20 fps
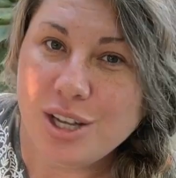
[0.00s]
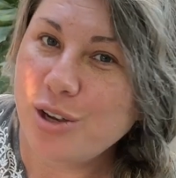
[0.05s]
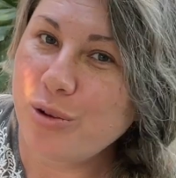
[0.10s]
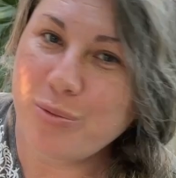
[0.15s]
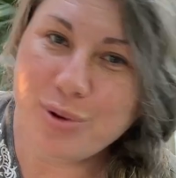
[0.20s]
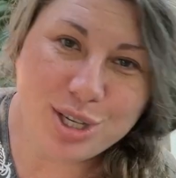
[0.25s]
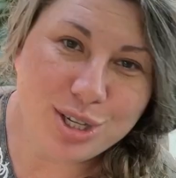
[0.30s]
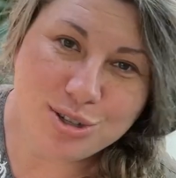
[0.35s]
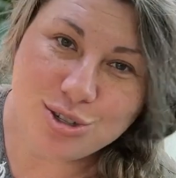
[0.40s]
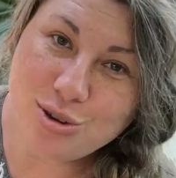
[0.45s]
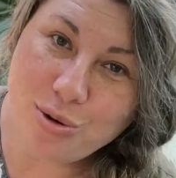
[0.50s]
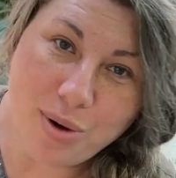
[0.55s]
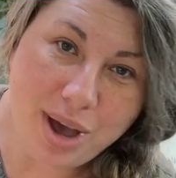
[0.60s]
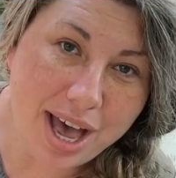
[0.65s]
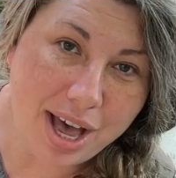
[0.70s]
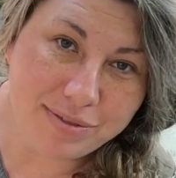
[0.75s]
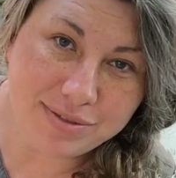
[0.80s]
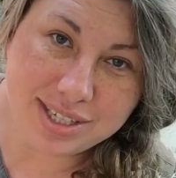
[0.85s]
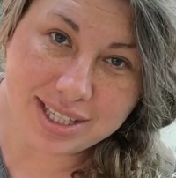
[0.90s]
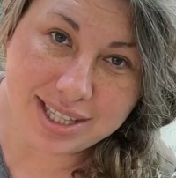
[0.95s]
when you don't
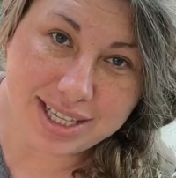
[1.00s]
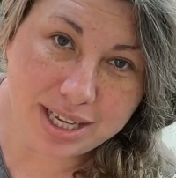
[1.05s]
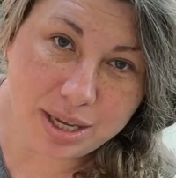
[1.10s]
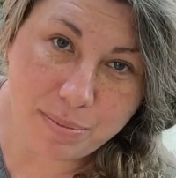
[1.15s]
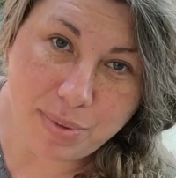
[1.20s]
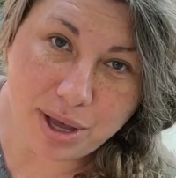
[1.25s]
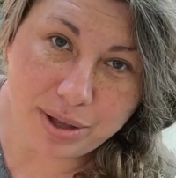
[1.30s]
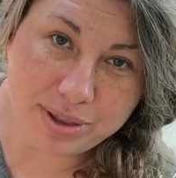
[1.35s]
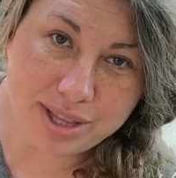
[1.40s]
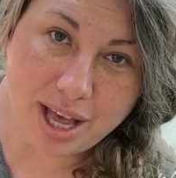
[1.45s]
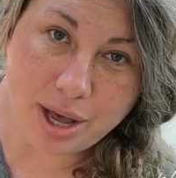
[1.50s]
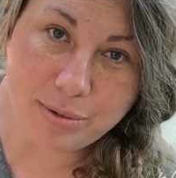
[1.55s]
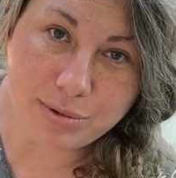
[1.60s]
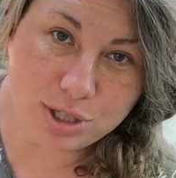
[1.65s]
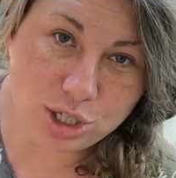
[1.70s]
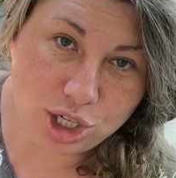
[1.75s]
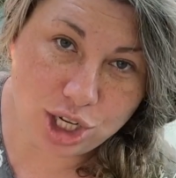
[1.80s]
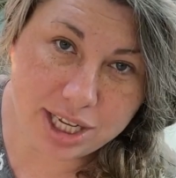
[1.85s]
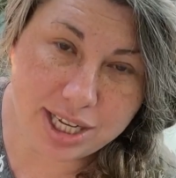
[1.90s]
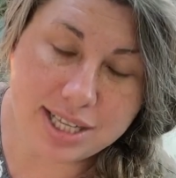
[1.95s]
have to think about that with
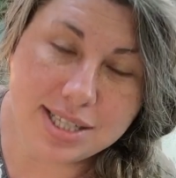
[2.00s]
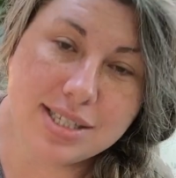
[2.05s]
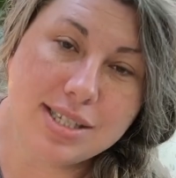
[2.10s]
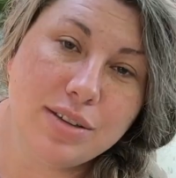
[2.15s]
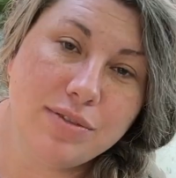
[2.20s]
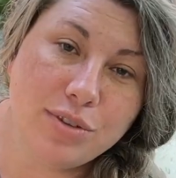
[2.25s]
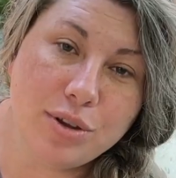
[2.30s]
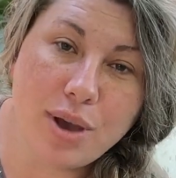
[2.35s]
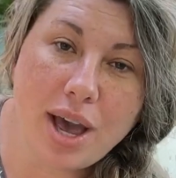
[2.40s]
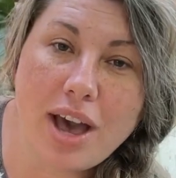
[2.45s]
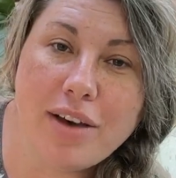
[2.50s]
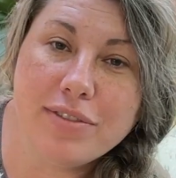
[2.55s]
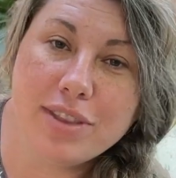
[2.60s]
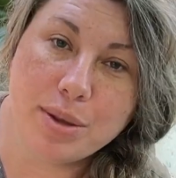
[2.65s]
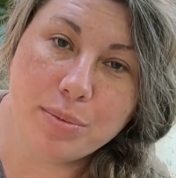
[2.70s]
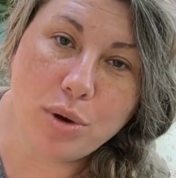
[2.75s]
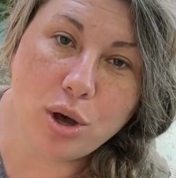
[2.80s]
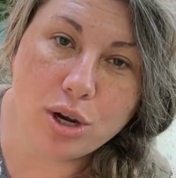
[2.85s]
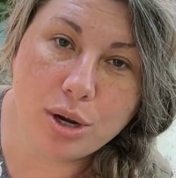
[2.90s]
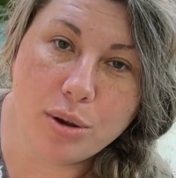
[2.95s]
chickens if you have
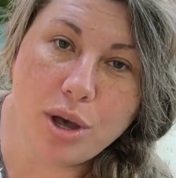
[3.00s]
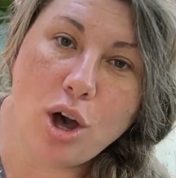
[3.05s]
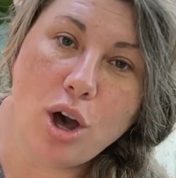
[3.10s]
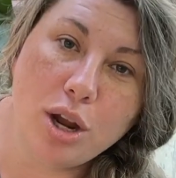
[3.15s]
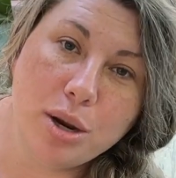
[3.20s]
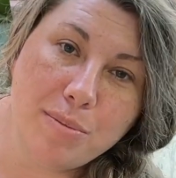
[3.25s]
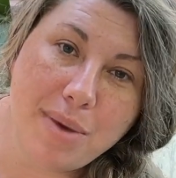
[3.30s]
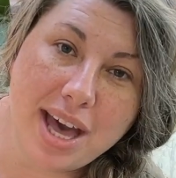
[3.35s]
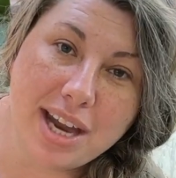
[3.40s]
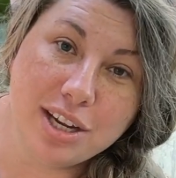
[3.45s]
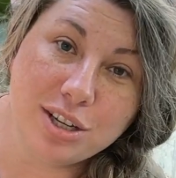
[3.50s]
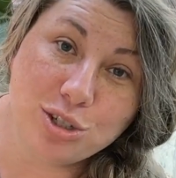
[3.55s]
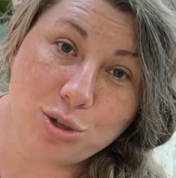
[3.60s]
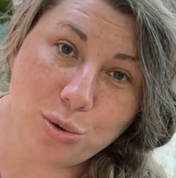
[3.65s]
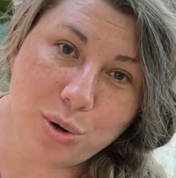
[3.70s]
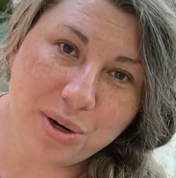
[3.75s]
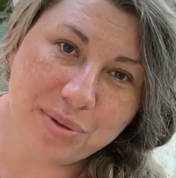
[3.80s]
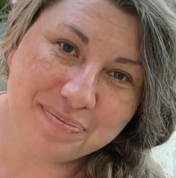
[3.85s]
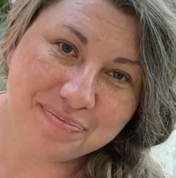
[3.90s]
them on an automatic door.